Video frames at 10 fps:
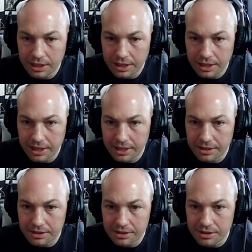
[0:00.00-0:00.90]

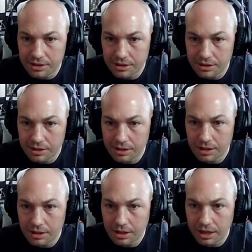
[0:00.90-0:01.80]
Is
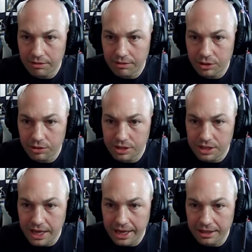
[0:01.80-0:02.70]
I've reduced
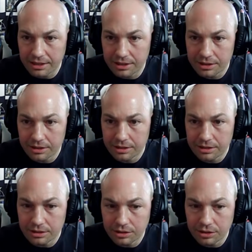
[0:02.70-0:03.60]
that.
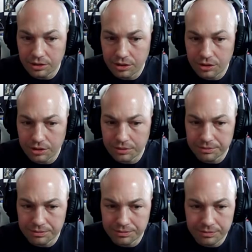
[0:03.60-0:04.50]
Oops,
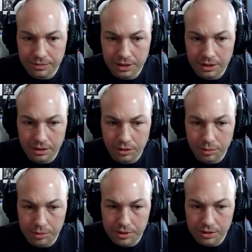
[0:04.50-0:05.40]
let's
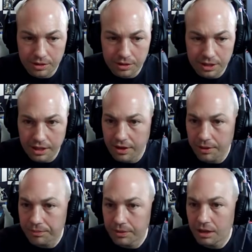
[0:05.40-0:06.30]
get that there.
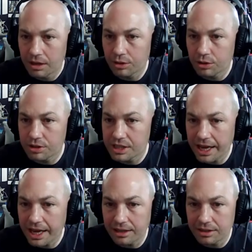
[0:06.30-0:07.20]
Reduce
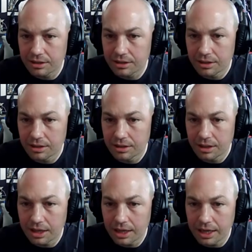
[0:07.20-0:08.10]
that.
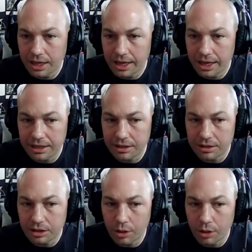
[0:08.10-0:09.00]
I
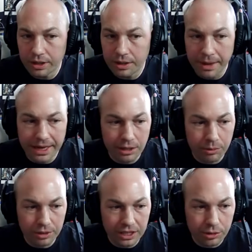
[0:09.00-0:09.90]
can go in and
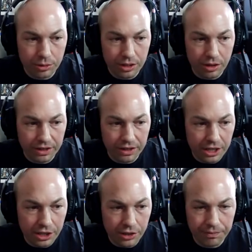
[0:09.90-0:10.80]
manually do it over
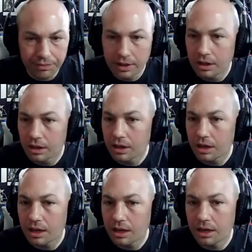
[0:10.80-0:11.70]
here,
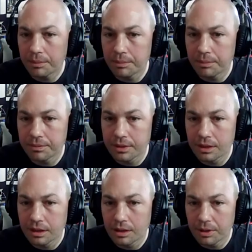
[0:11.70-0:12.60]

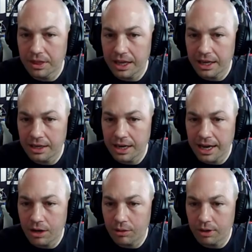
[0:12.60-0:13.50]
but then
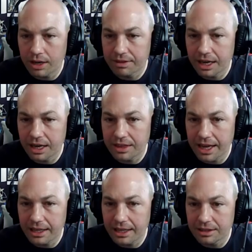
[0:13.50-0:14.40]
now I've got
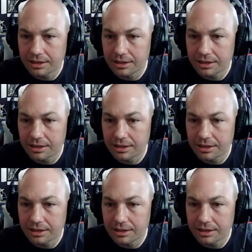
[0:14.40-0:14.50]
that